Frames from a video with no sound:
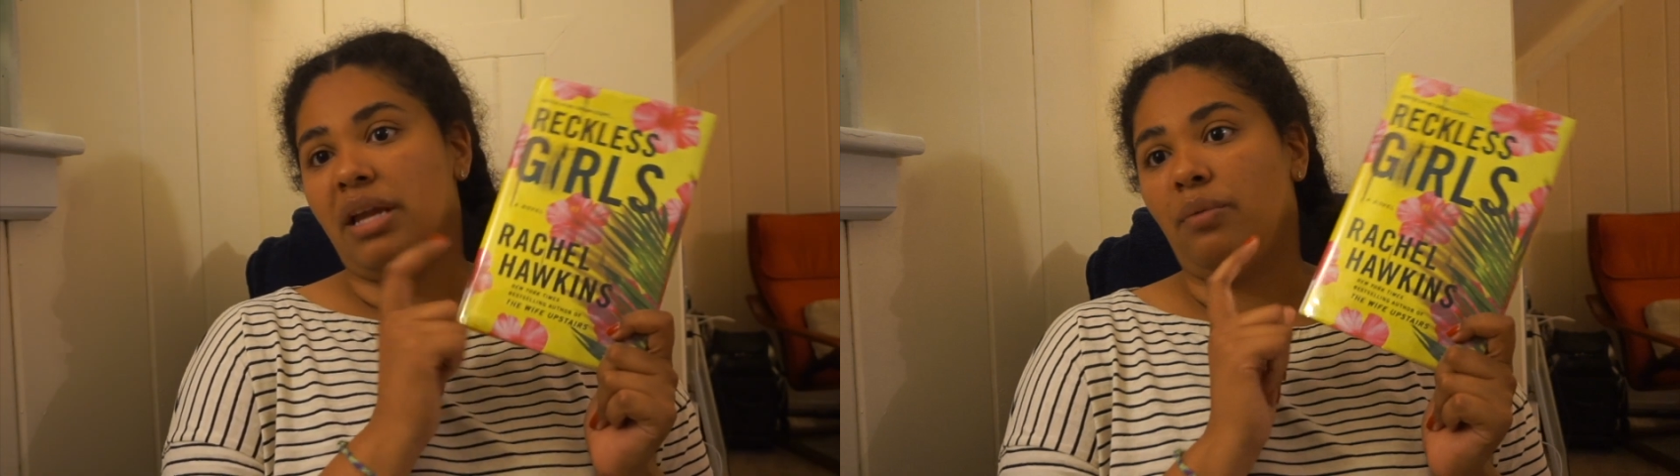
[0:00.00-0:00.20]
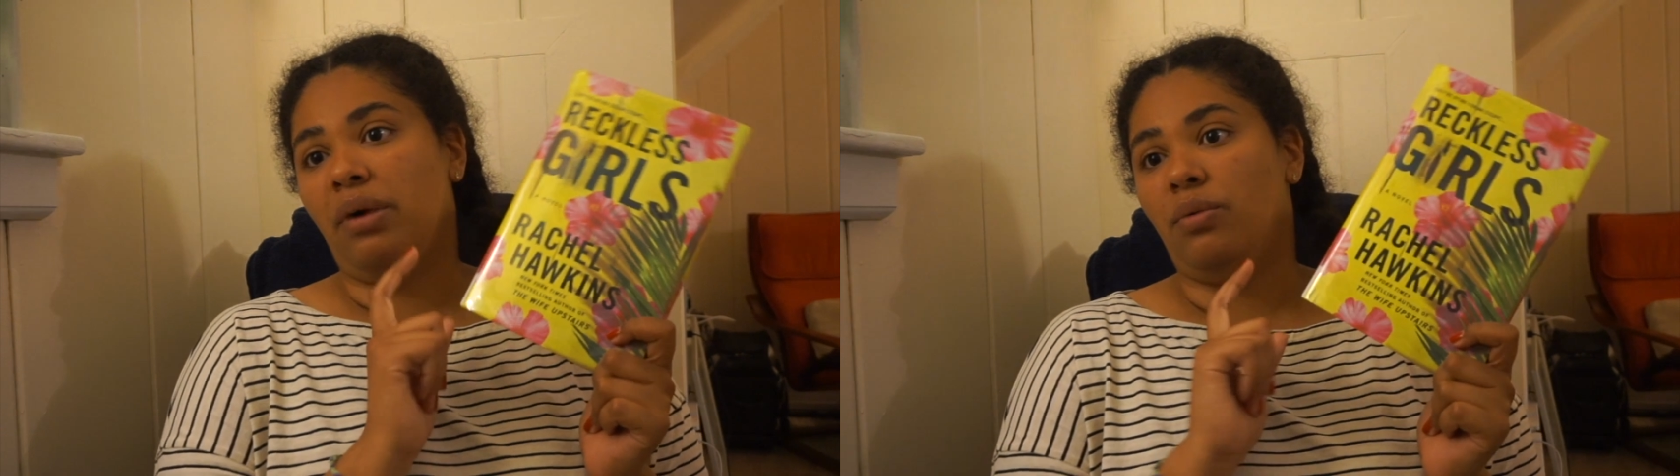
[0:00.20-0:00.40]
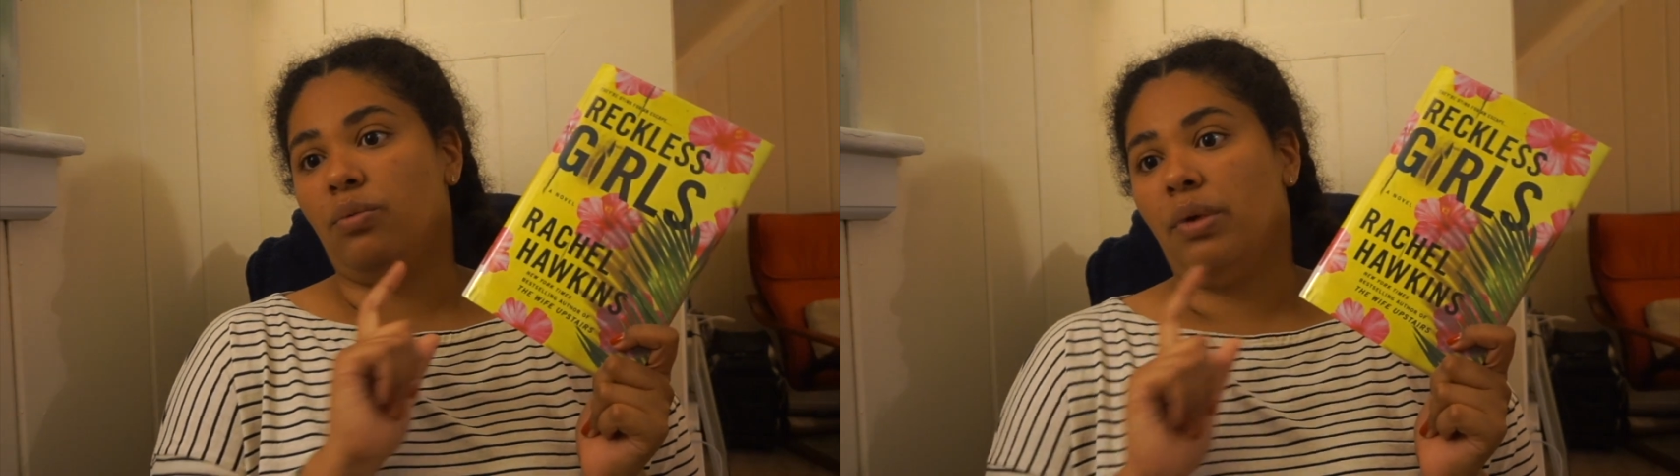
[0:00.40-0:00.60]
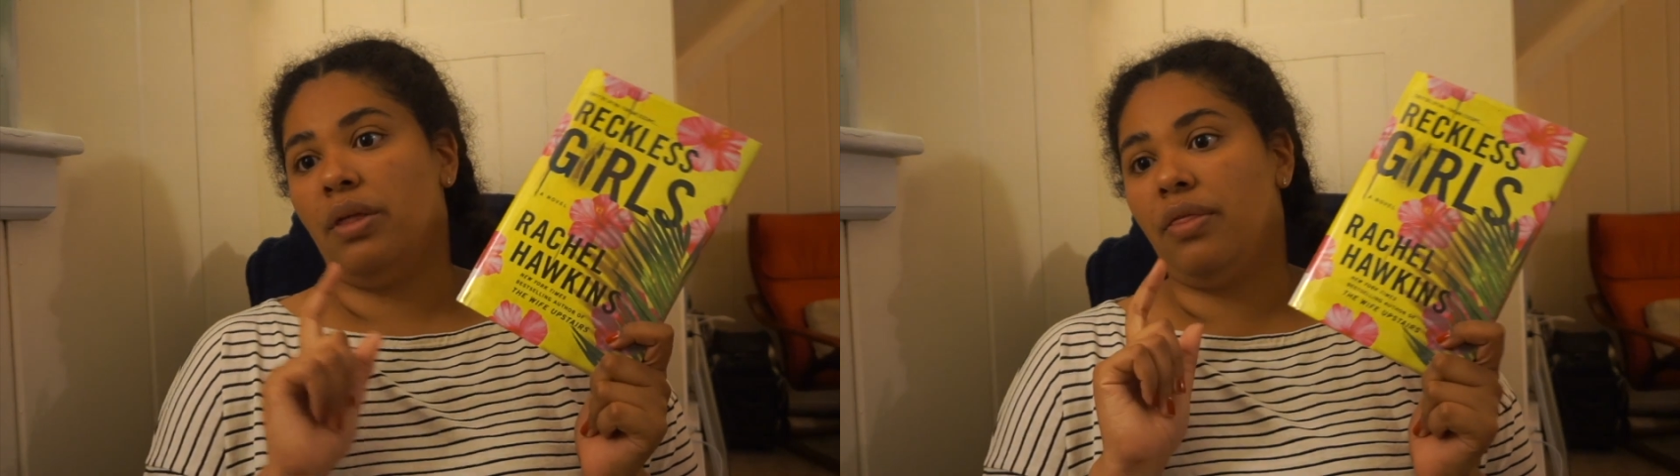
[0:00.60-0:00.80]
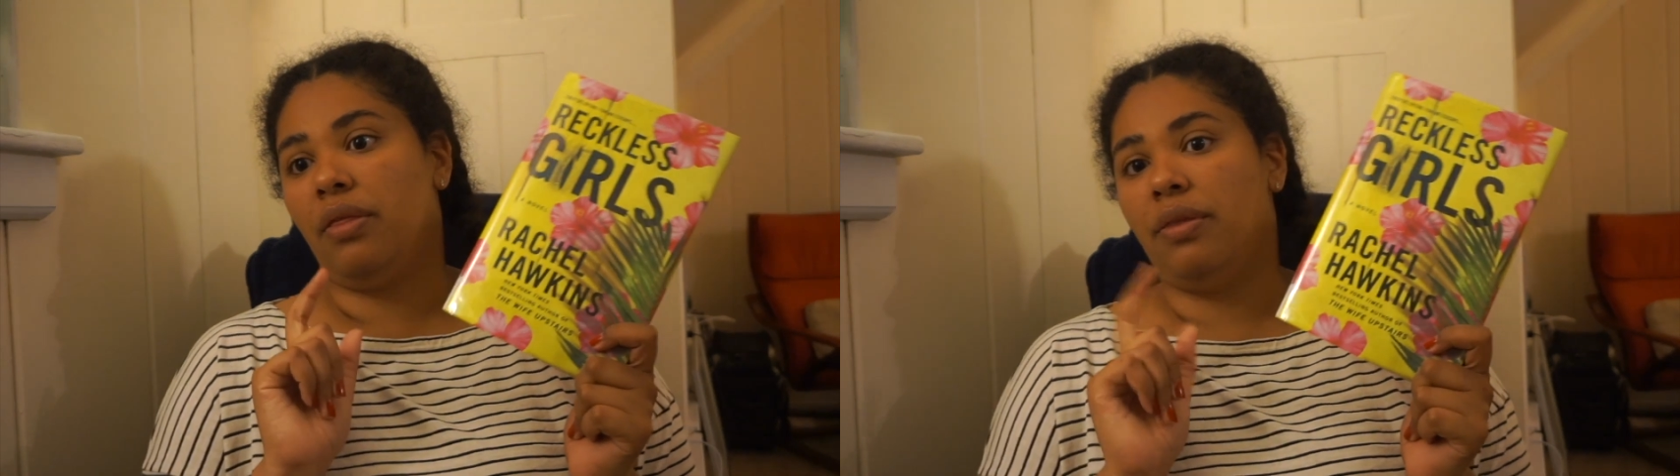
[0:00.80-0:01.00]
I went
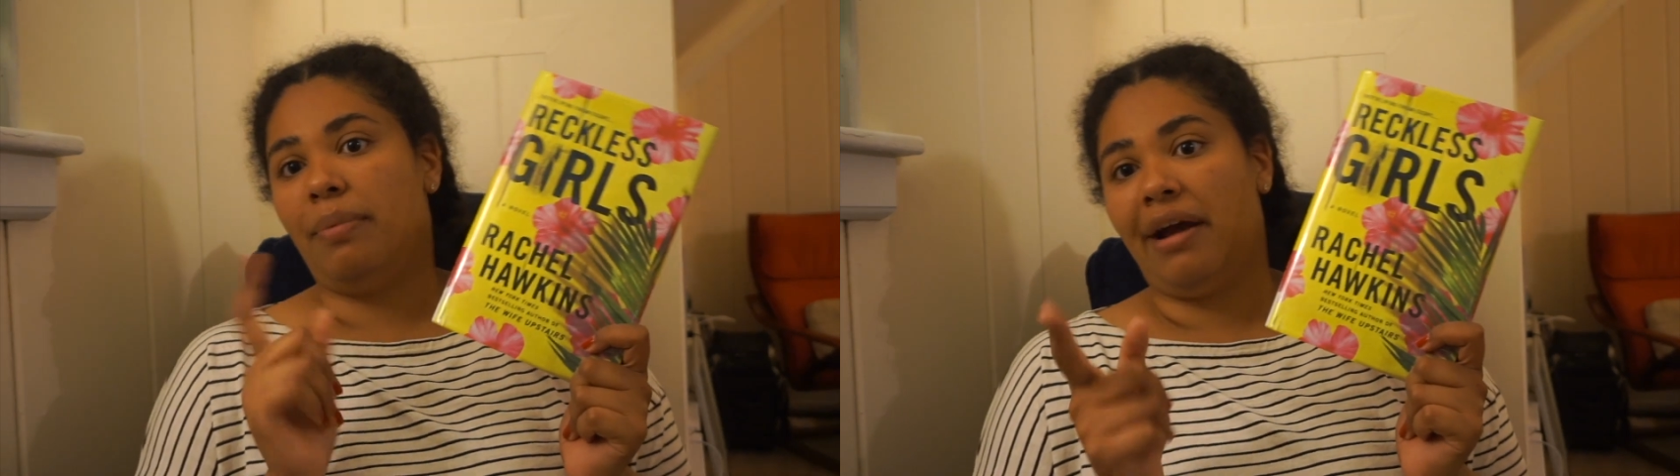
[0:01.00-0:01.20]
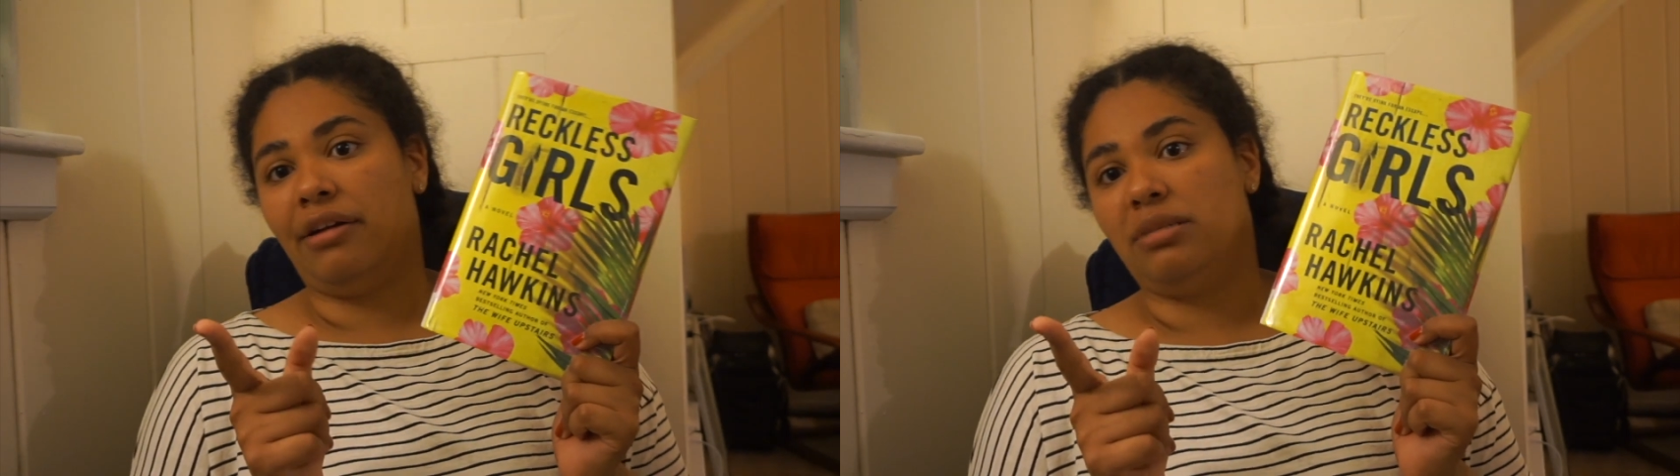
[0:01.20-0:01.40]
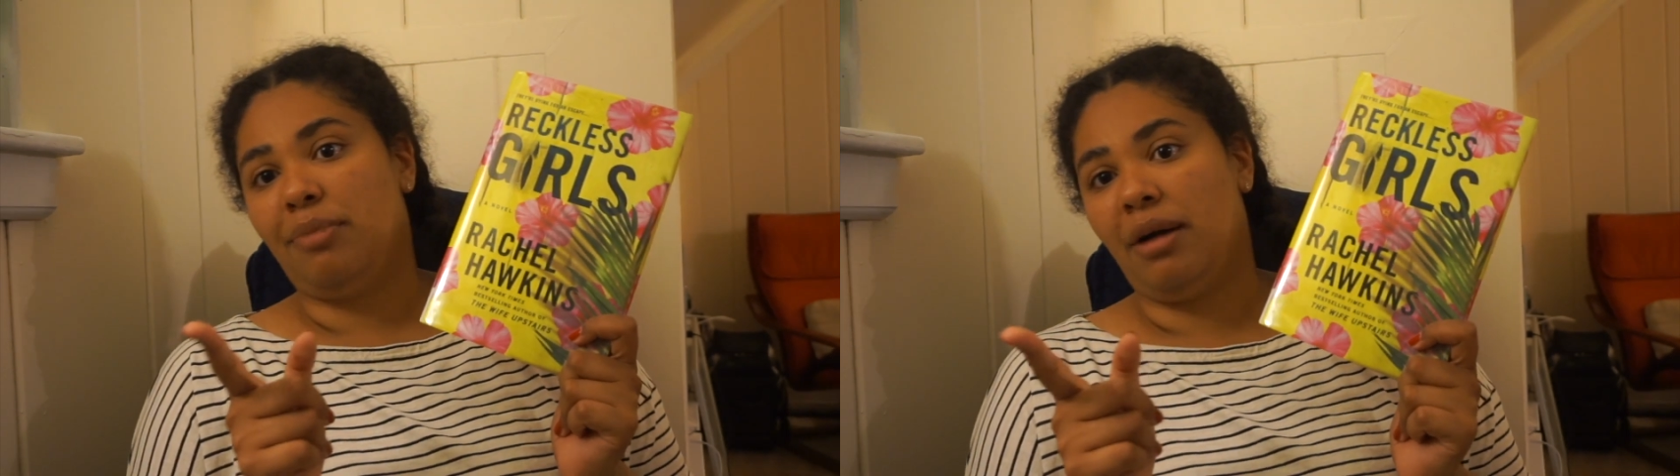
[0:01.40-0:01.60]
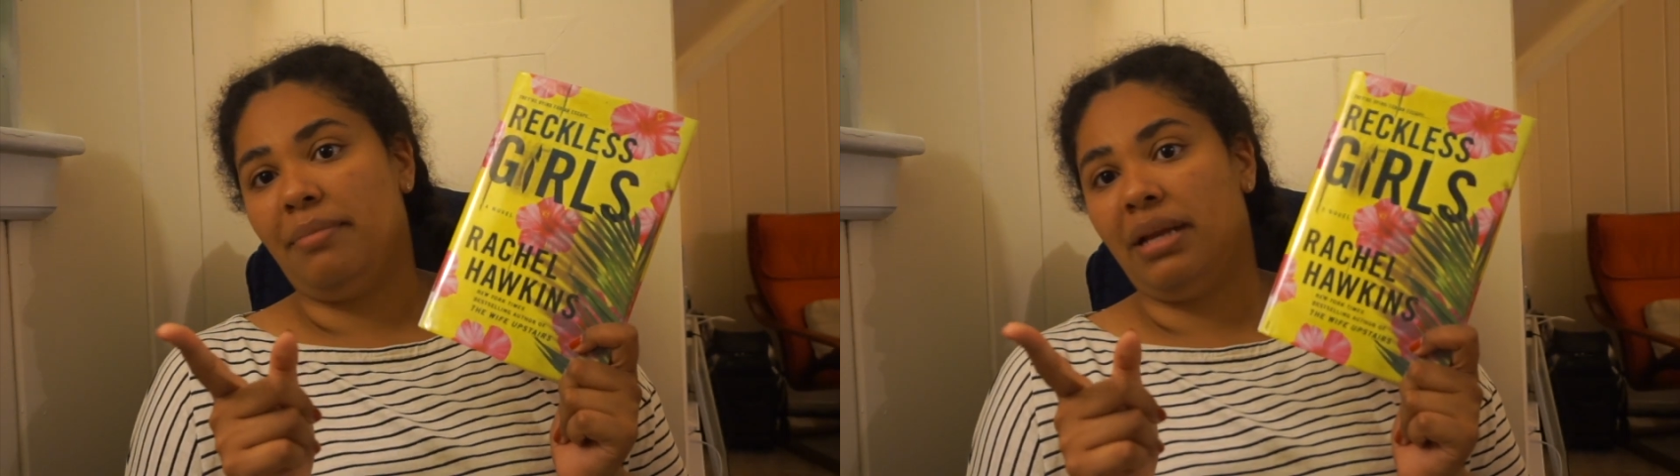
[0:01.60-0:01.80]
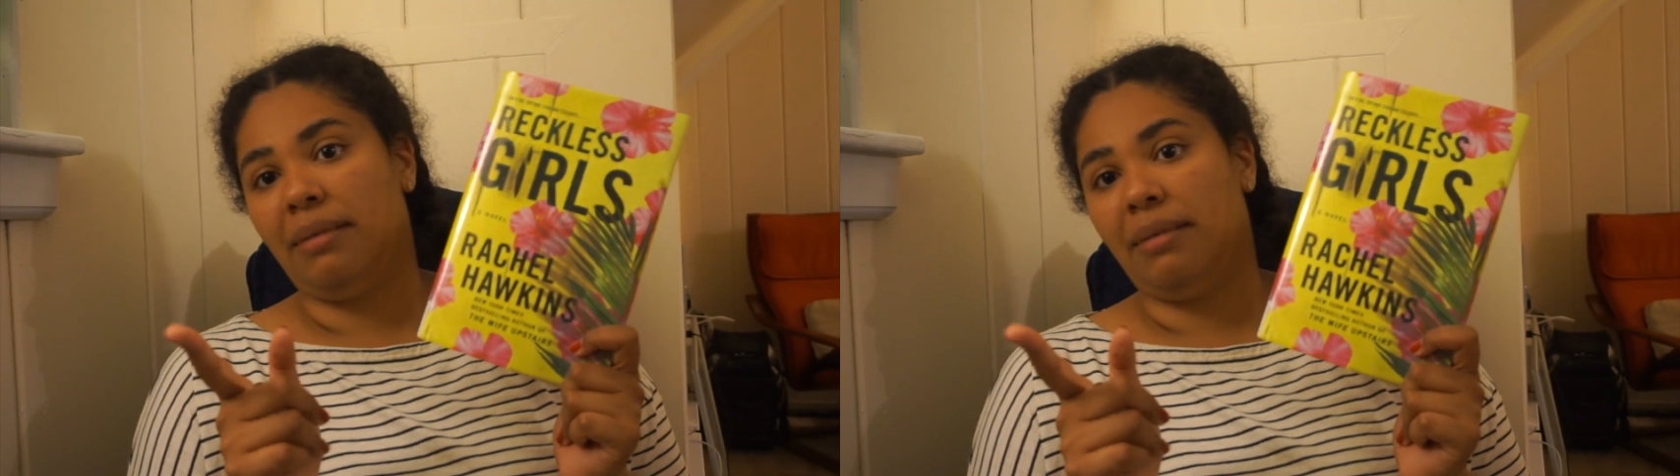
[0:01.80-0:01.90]
with The Paris Apartment.